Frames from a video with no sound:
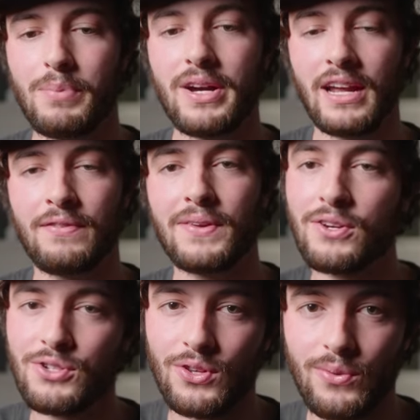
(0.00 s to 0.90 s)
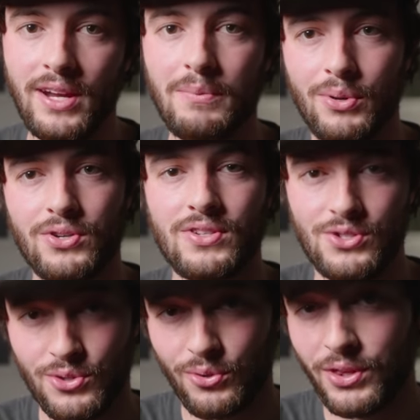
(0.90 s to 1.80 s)
But I figured to the random person
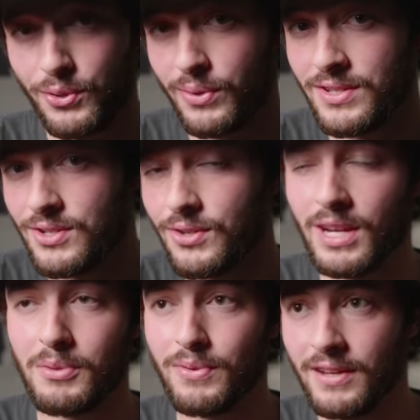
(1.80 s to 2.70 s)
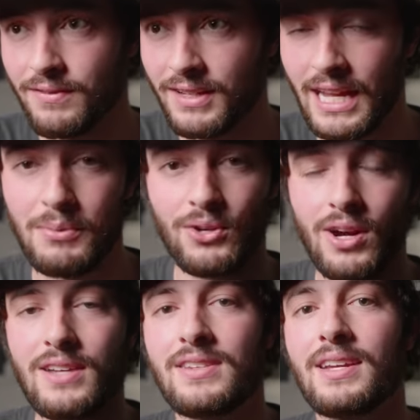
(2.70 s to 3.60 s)
scrolling through Instagram, if they came
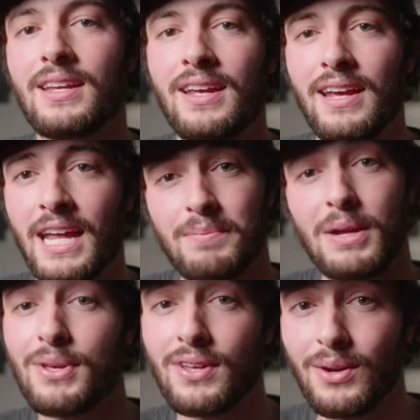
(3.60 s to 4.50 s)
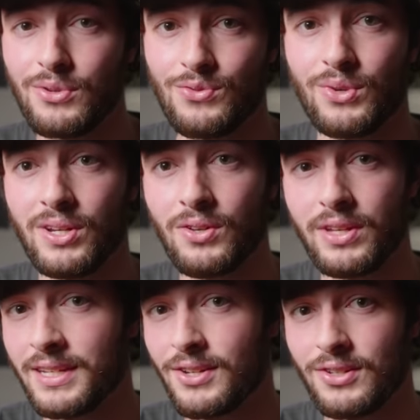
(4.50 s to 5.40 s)
across it and maybe thought it was
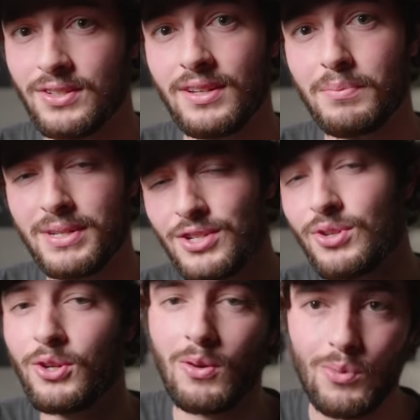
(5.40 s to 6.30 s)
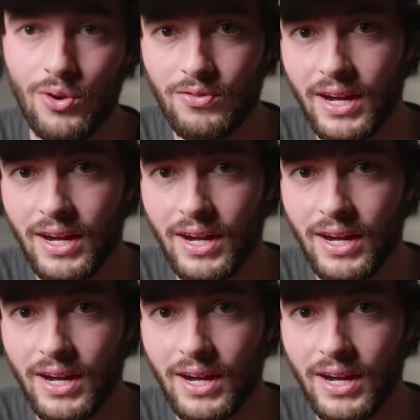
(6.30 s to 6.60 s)
real, it could potentially go more